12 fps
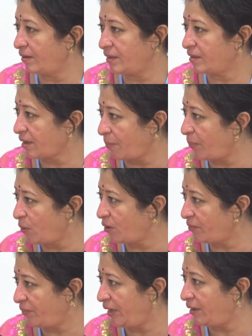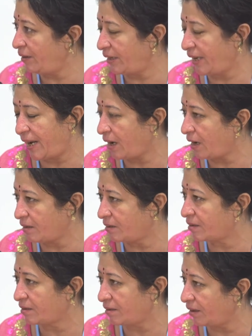this support will take
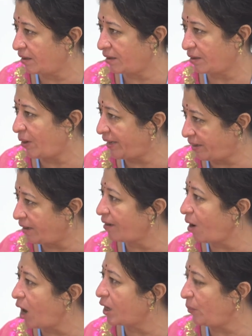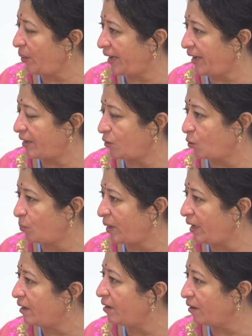us quite a long way to
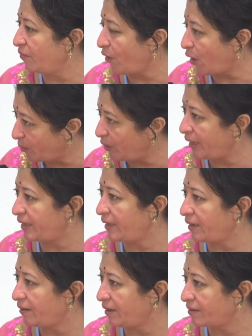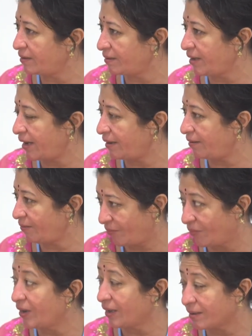be formulating this. And
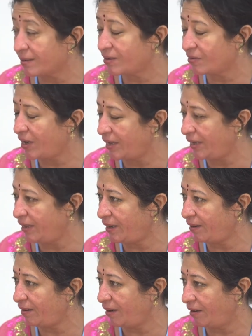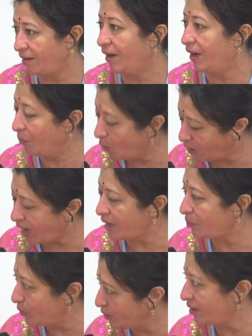it's really a
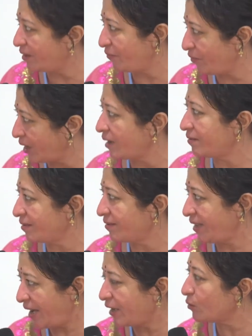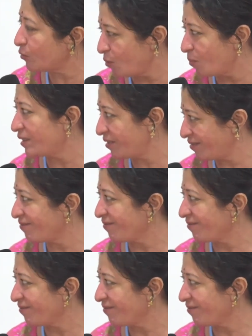morale booster for us. Thank you so much.